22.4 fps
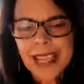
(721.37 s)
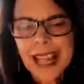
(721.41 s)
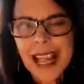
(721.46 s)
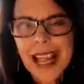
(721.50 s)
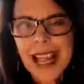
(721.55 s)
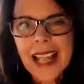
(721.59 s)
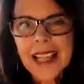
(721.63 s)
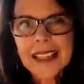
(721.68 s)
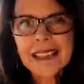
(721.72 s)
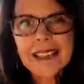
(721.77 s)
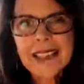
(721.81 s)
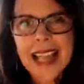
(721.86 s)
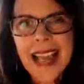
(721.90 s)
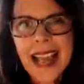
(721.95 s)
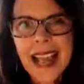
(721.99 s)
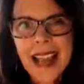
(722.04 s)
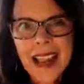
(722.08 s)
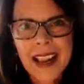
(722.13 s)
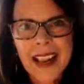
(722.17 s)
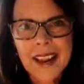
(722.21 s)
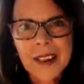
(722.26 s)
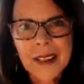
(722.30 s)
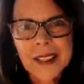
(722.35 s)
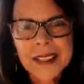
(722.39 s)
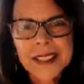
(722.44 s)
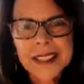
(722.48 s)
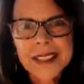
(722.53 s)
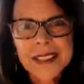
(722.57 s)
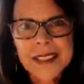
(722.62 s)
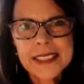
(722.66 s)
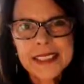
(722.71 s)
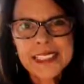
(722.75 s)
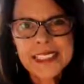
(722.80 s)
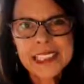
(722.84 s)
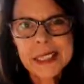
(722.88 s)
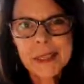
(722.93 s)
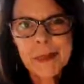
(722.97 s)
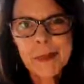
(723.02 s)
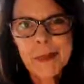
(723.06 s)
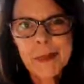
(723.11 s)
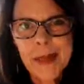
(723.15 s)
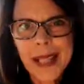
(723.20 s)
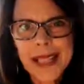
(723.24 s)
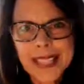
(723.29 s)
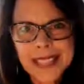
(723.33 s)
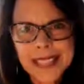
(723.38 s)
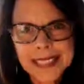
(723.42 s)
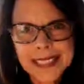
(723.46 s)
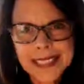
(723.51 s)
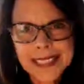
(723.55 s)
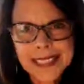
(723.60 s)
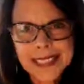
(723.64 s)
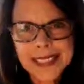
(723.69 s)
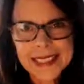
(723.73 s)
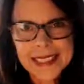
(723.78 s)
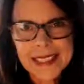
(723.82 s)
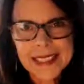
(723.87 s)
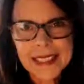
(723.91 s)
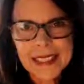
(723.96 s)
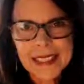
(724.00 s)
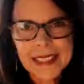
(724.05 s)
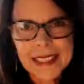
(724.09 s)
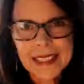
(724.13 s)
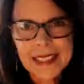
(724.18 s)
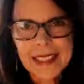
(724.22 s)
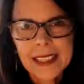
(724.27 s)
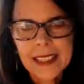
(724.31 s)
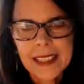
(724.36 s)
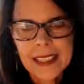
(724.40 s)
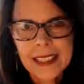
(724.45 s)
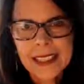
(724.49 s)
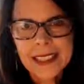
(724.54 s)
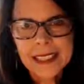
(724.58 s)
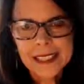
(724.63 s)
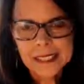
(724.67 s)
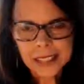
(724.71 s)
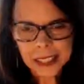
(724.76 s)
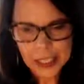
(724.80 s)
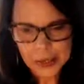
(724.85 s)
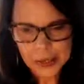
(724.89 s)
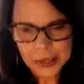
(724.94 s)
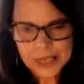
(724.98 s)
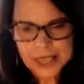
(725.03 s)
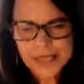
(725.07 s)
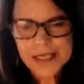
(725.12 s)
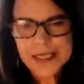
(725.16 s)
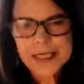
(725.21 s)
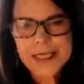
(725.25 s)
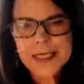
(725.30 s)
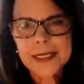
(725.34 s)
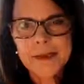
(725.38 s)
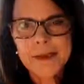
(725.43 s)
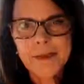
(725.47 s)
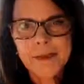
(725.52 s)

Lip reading: allows space to notice